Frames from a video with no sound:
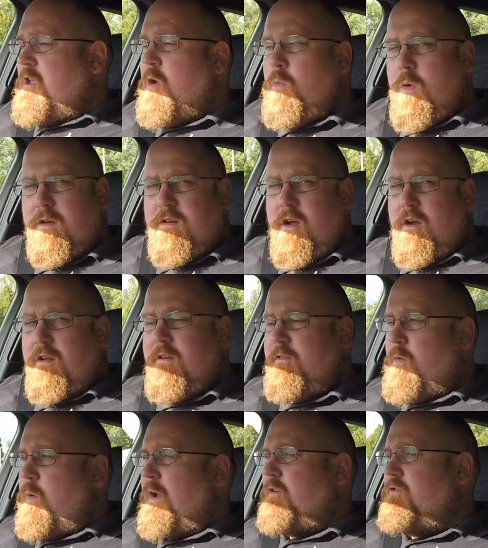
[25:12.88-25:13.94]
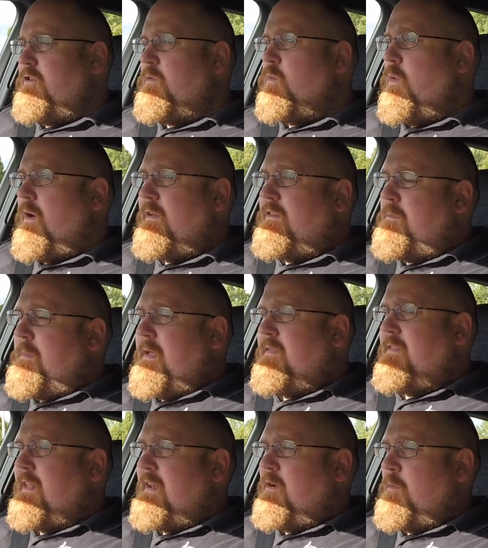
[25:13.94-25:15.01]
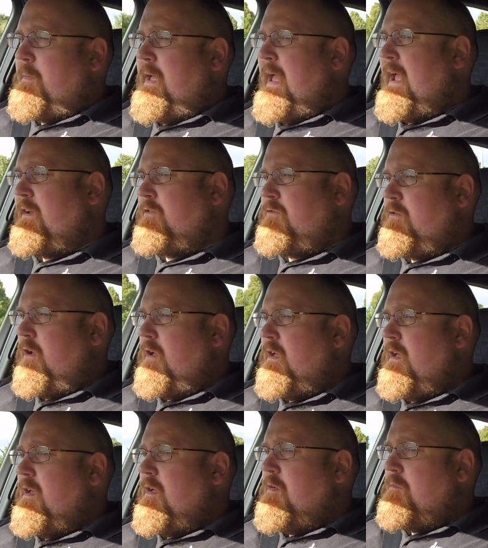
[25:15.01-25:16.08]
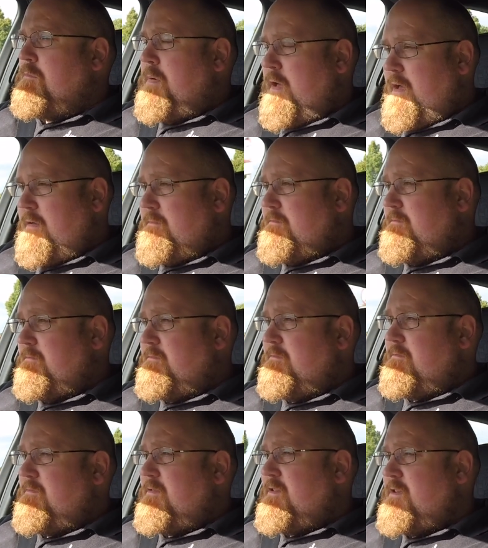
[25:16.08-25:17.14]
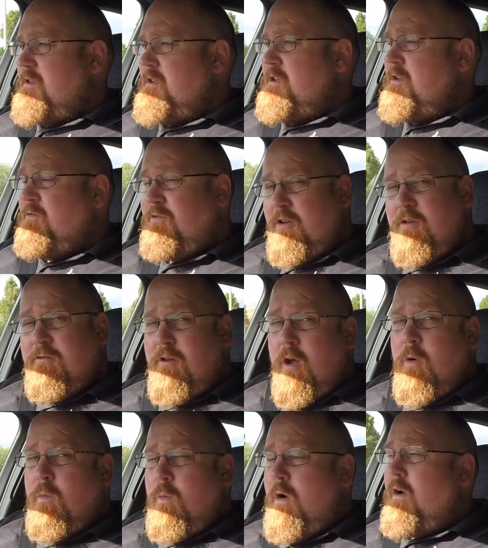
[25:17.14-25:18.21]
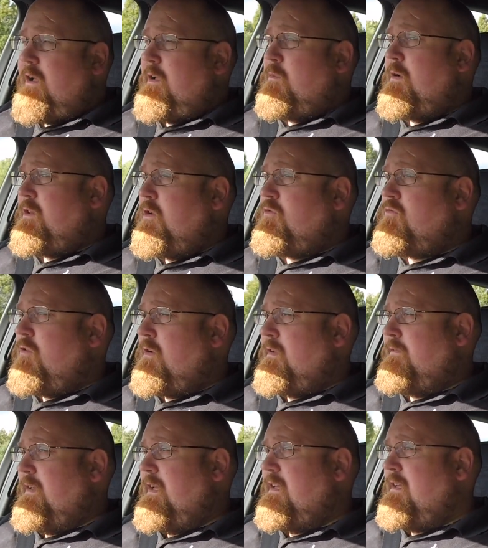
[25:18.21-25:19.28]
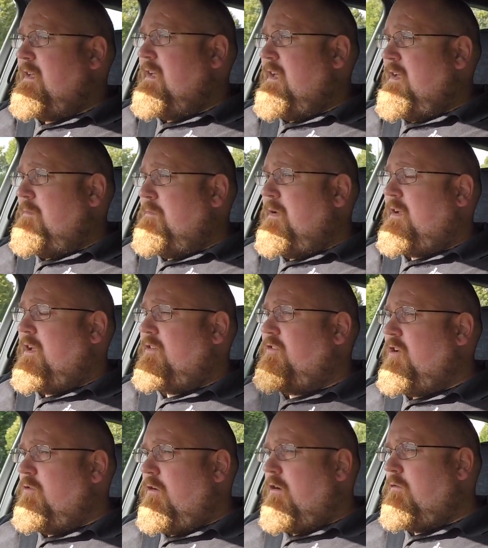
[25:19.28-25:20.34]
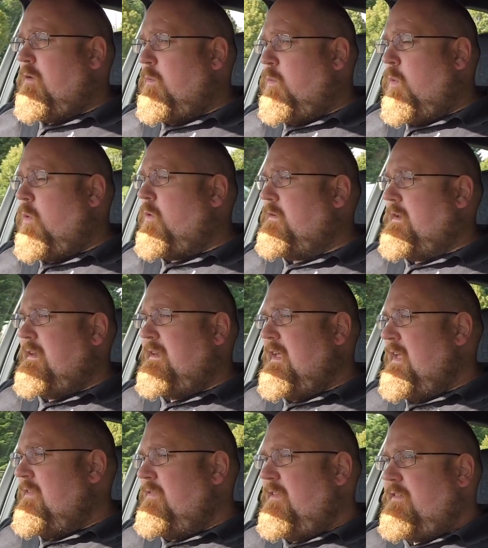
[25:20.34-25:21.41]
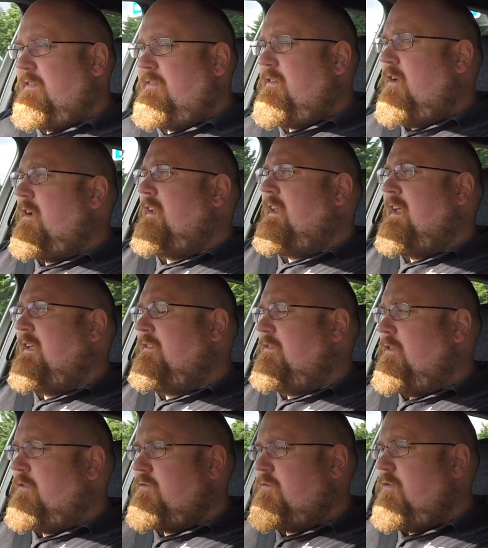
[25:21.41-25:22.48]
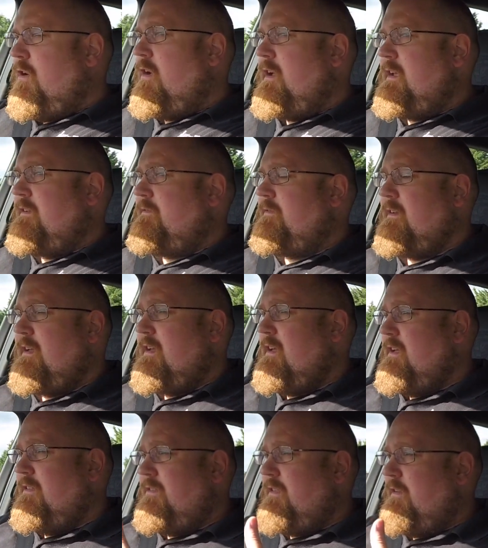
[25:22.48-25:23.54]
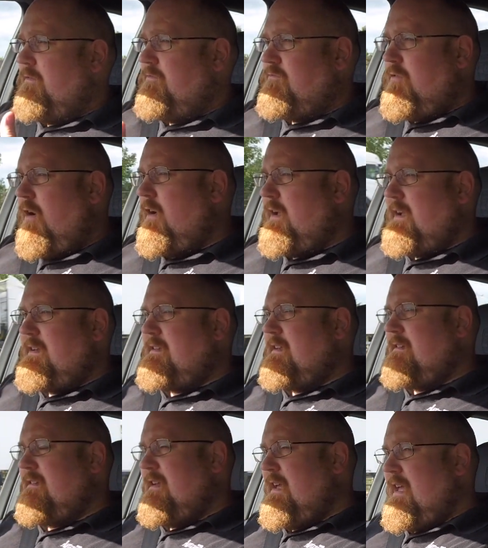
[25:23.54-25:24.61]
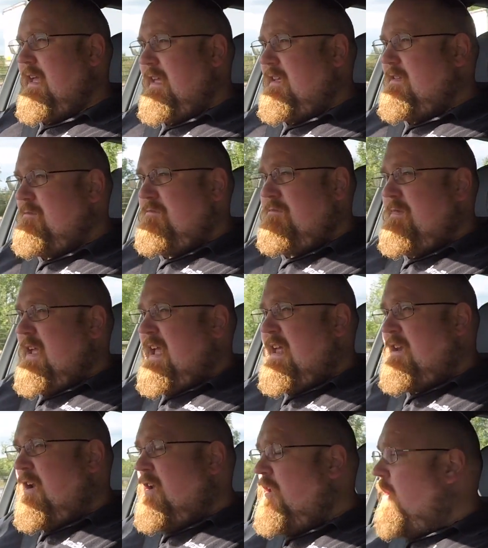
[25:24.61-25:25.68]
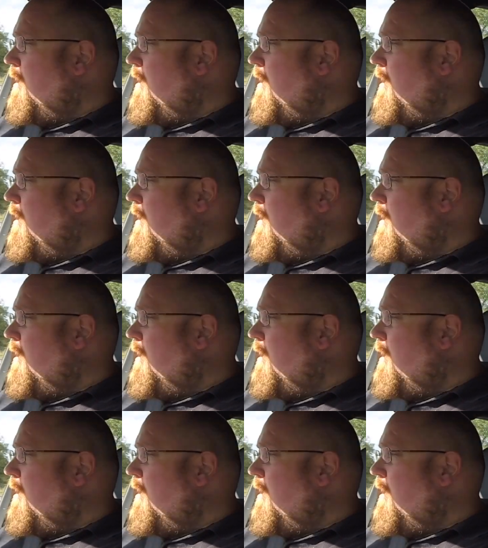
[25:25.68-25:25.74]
would kind of question why spend a little bit extra, but you do know why when you drive it, because you are rewarded in the styling, the drive, the ride, in a lot